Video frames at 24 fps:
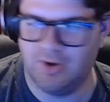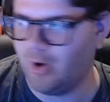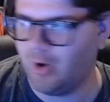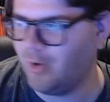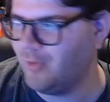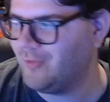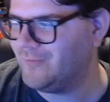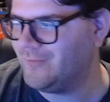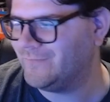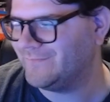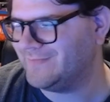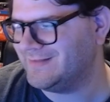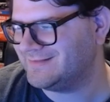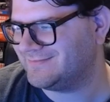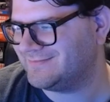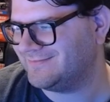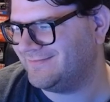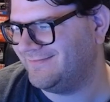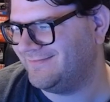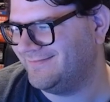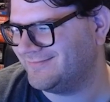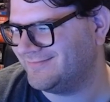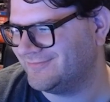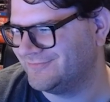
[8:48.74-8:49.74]
Oh, that's
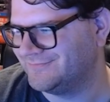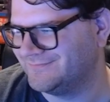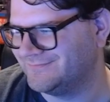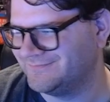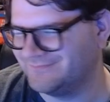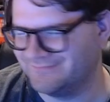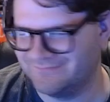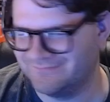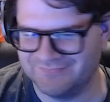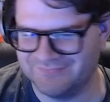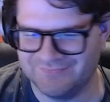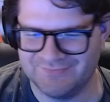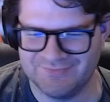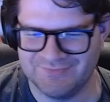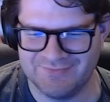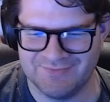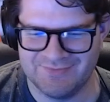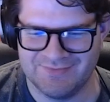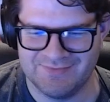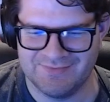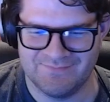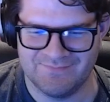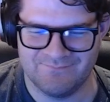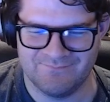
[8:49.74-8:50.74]
awesome.
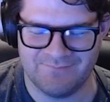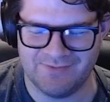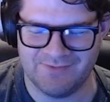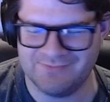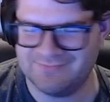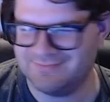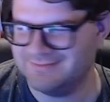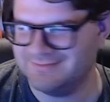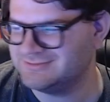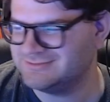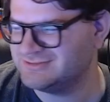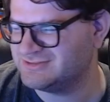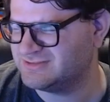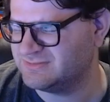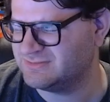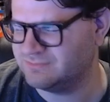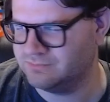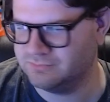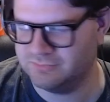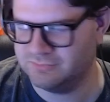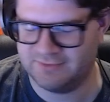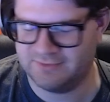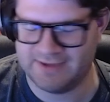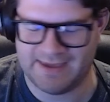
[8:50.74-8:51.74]
Basically just
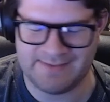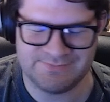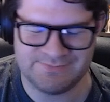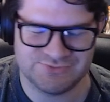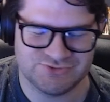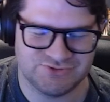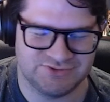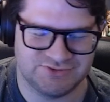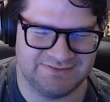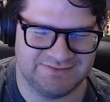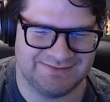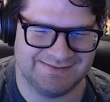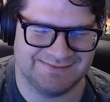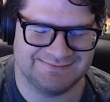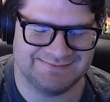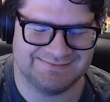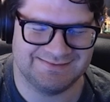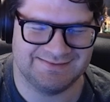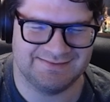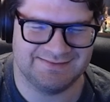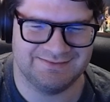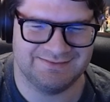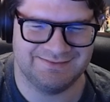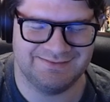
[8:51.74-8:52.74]
captured it like
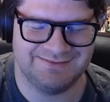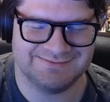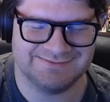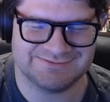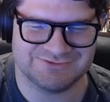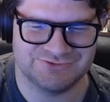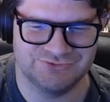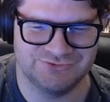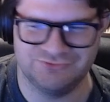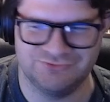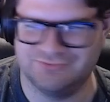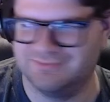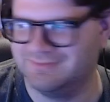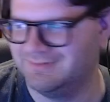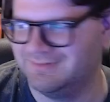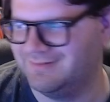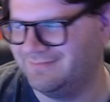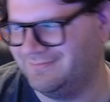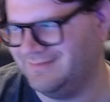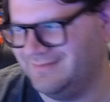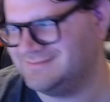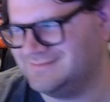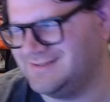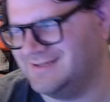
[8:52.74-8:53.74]
that. That's cool.
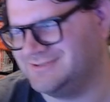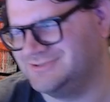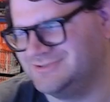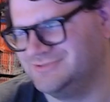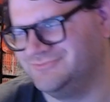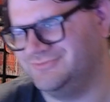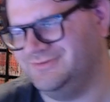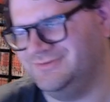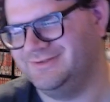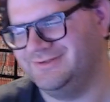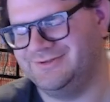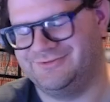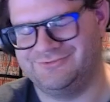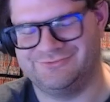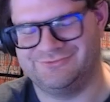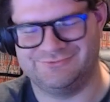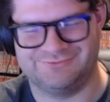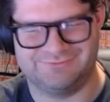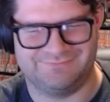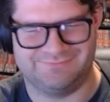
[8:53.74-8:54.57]
That's actually really cool.